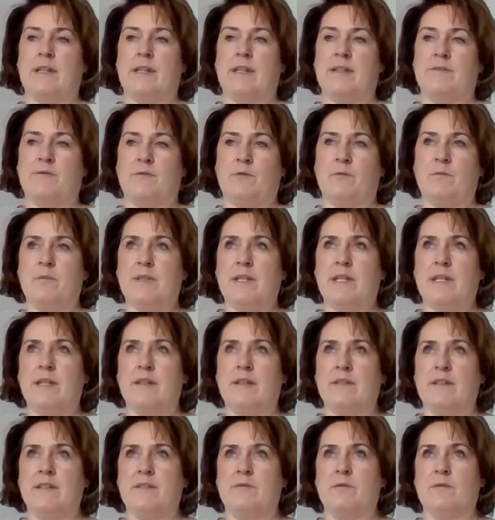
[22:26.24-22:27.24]
and for
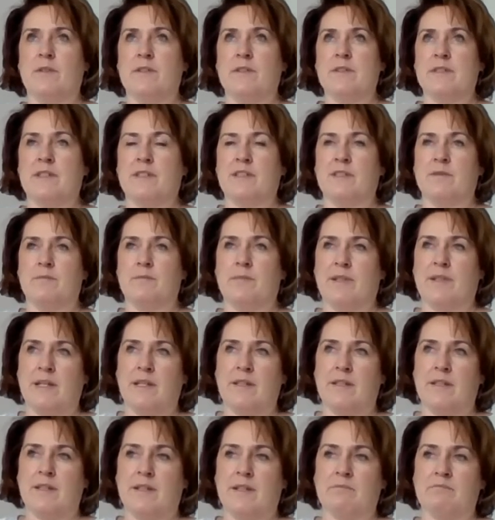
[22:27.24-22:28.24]
me it was at the
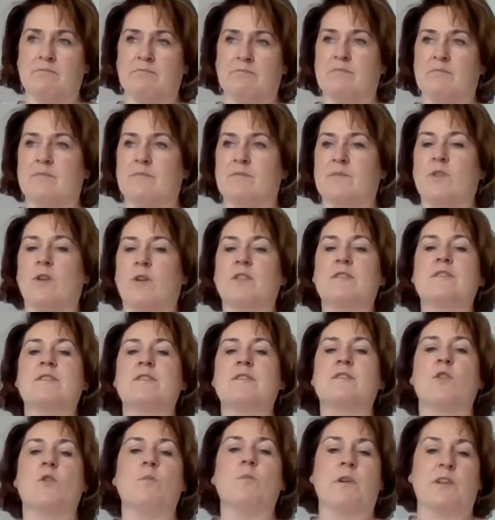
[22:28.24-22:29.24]
beginning not
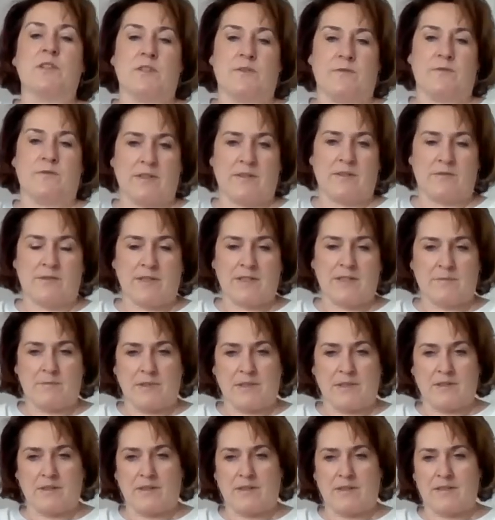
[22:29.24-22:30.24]
so much of interest,
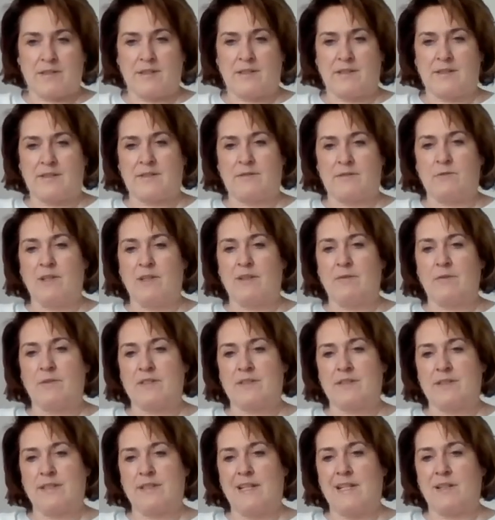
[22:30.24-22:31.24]
because it really
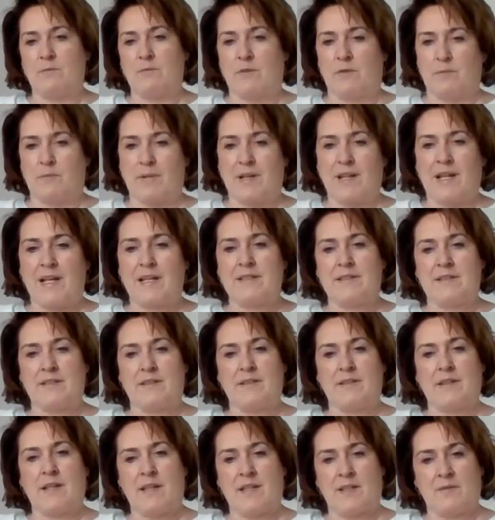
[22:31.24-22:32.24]
was dealing with plants
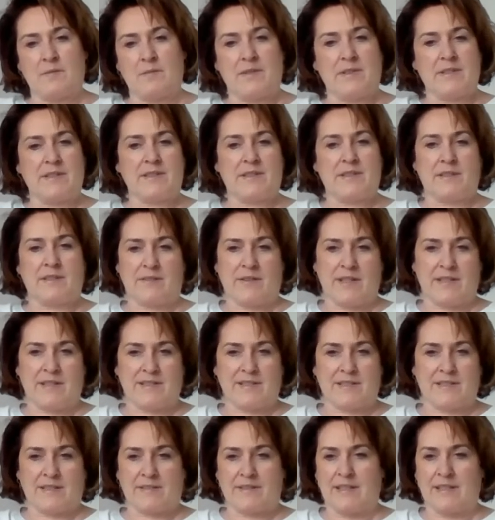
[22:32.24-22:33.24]
and animals and
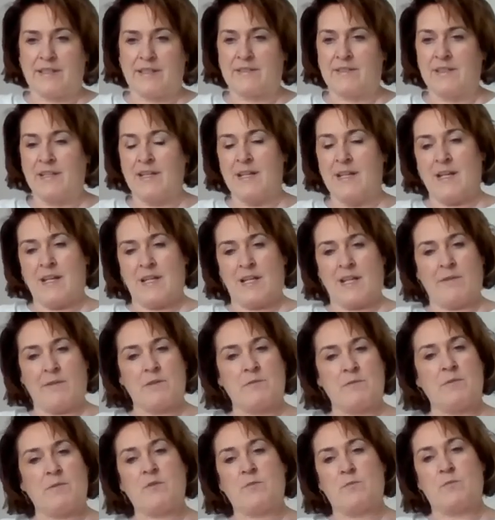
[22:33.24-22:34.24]
things like that, and I
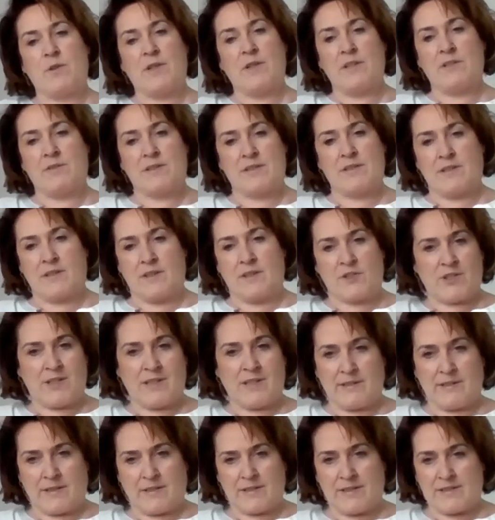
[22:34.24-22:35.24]
was much more interested in
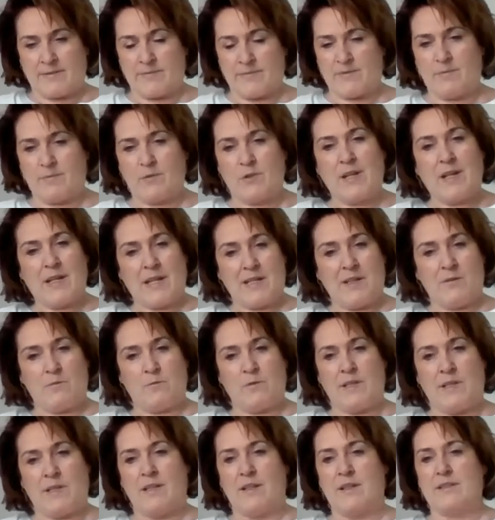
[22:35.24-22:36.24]
genetics. So
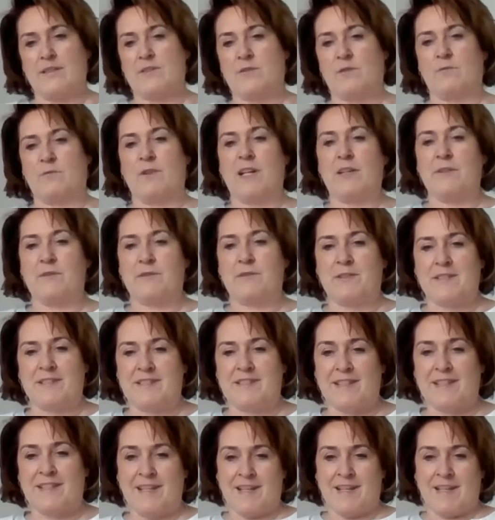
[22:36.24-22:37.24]
anyway, I survived
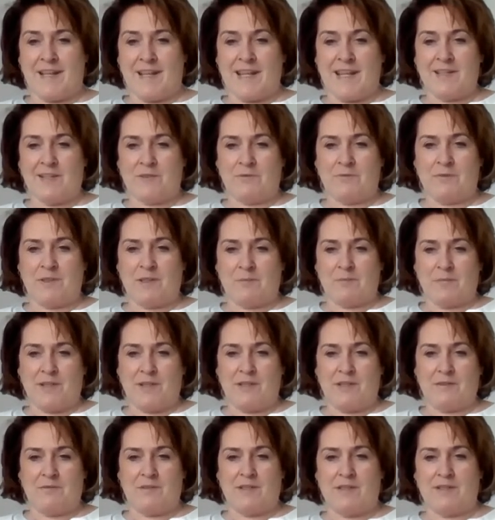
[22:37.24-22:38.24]
this entering
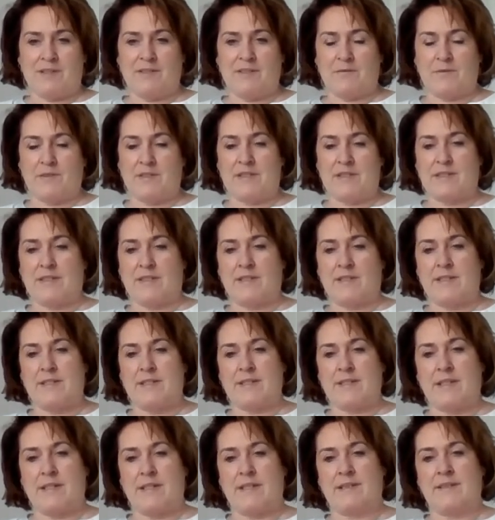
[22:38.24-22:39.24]
period of the
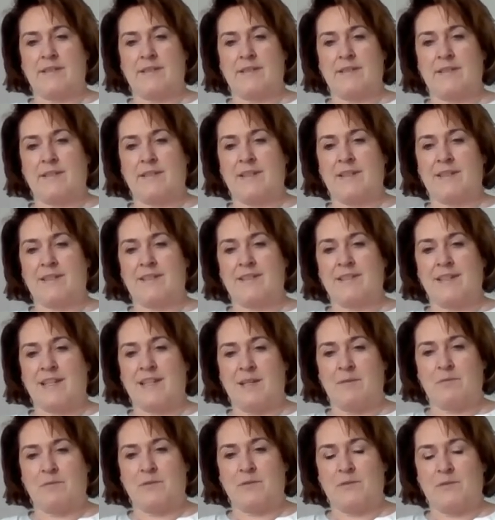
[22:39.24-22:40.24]
studies, and then
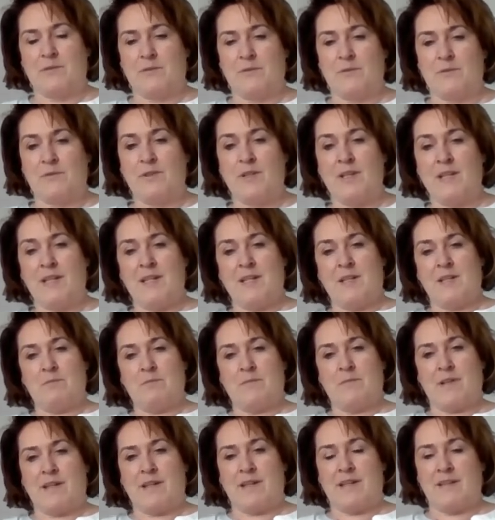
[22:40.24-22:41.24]
came to
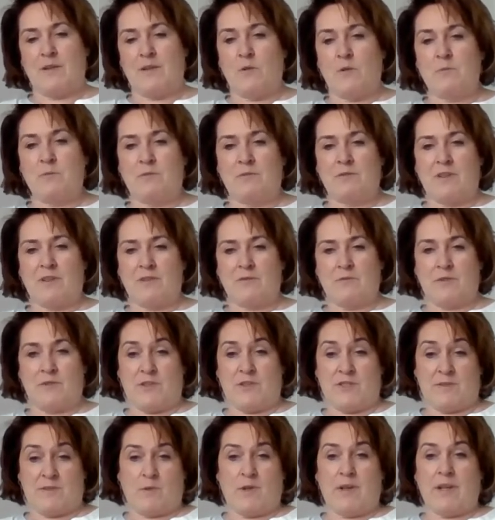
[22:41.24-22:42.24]
my home ground,
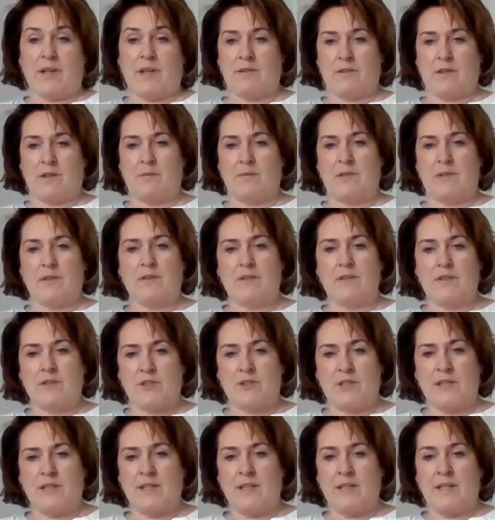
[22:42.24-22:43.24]
which is molecular
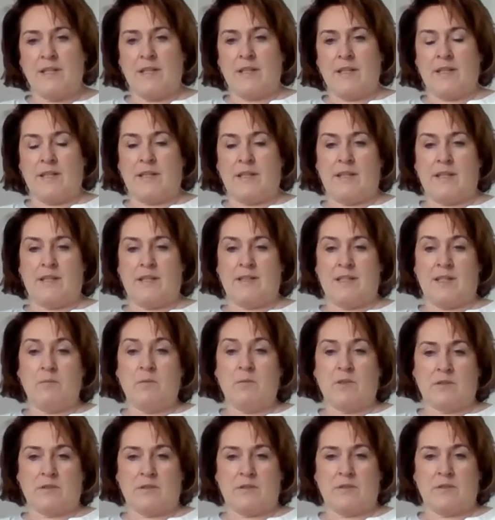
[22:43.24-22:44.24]
biology and
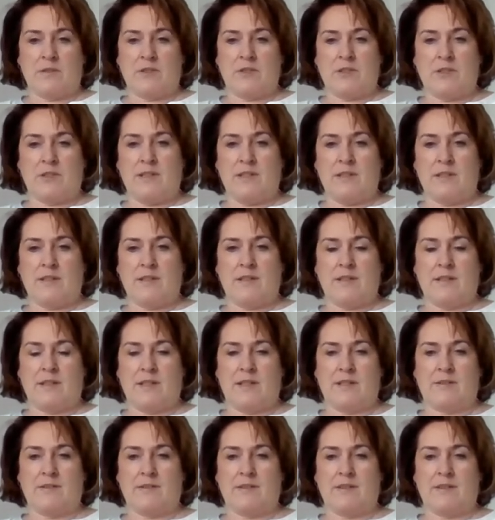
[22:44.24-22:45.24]
immunology, and I
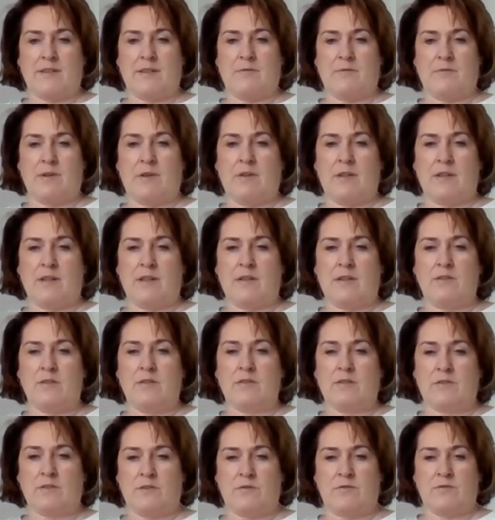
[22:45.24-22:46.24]
had very
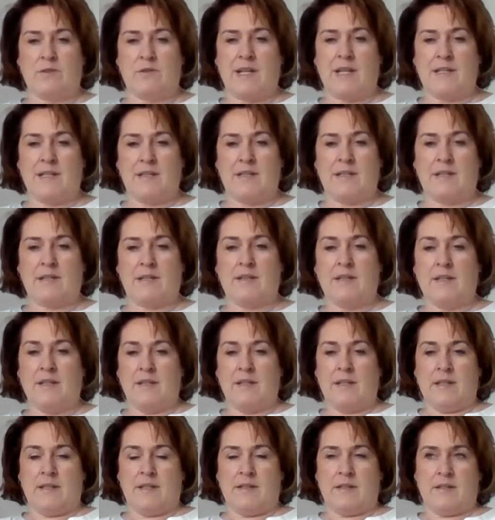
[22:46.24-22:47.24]
good training
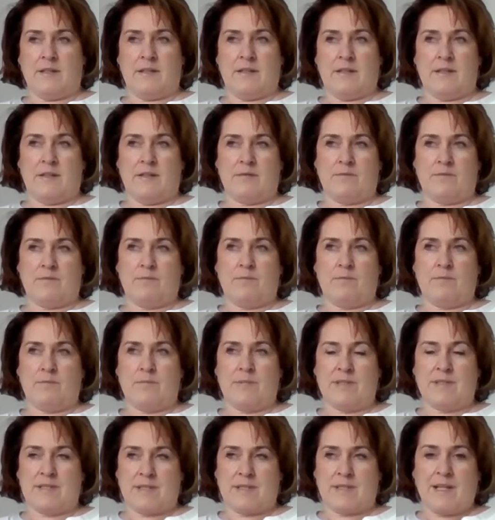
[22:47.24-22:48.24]

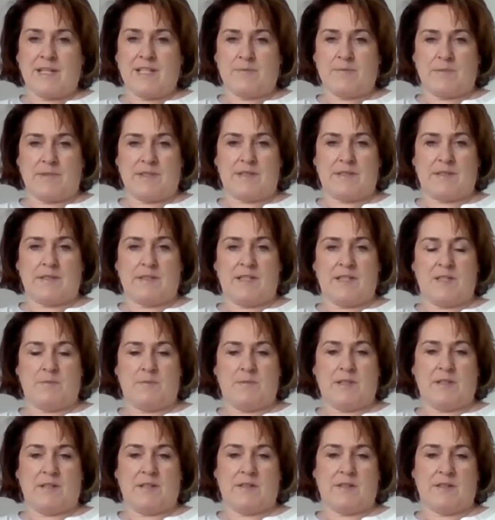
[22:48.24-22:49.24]
besides my studies,
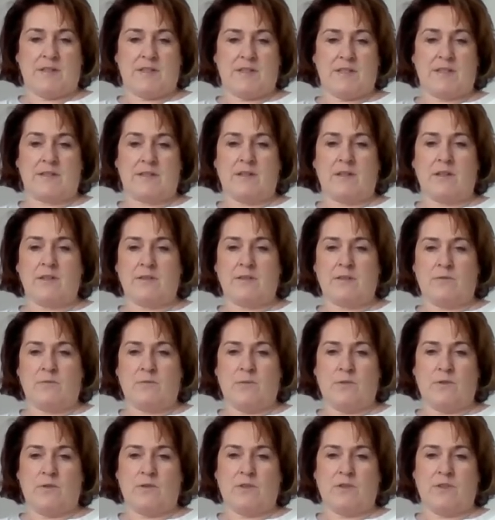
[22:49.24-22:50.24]
because I
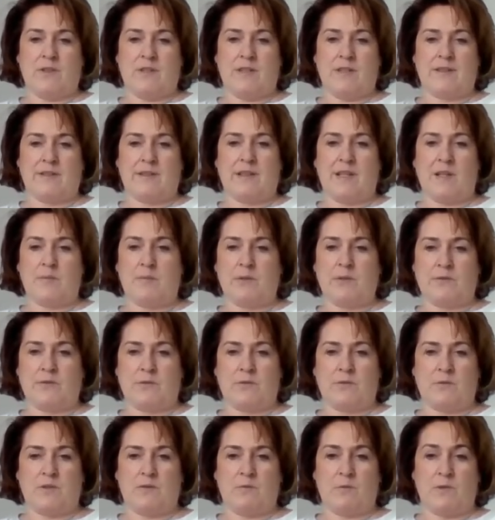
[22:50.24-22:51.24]
started working in a
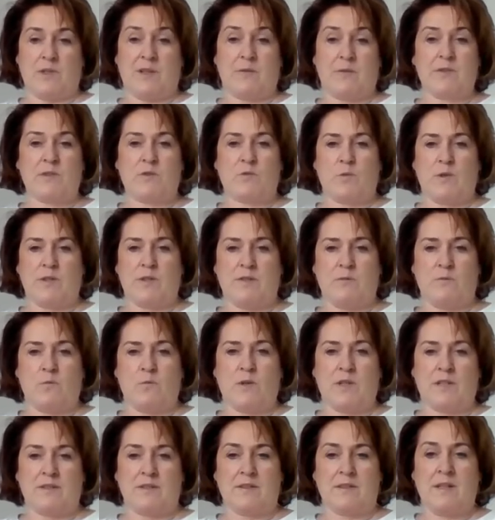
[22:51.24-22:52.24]
laboratory when I was
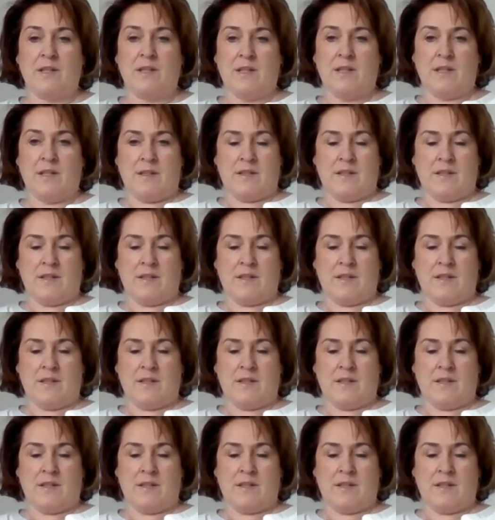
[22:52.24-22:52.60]
21